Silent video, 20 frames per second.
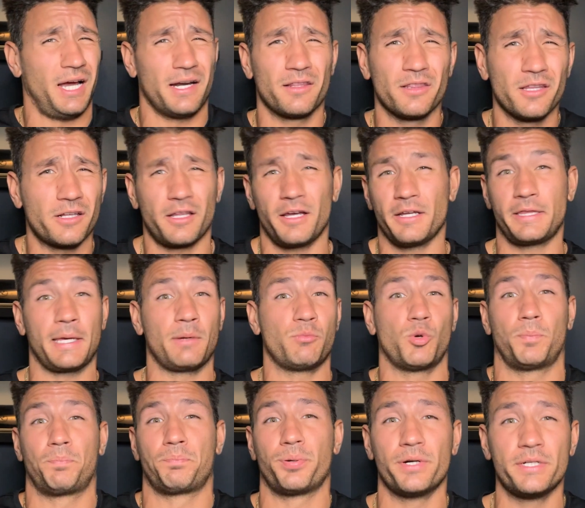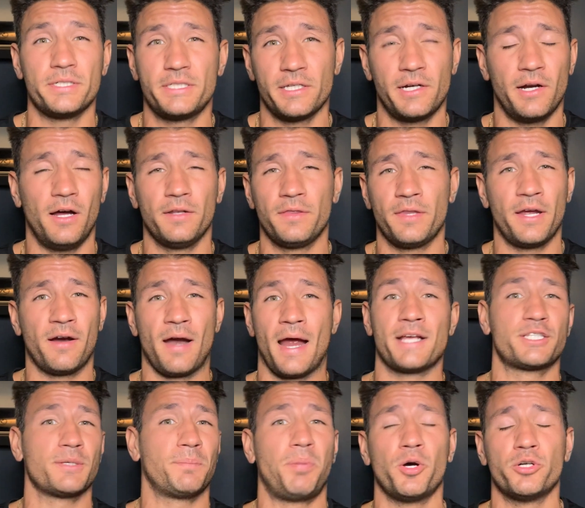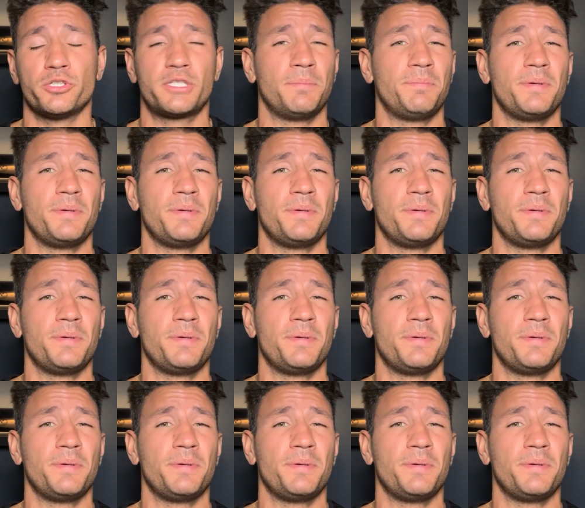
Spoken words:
kind of look like they were printed on there as opposed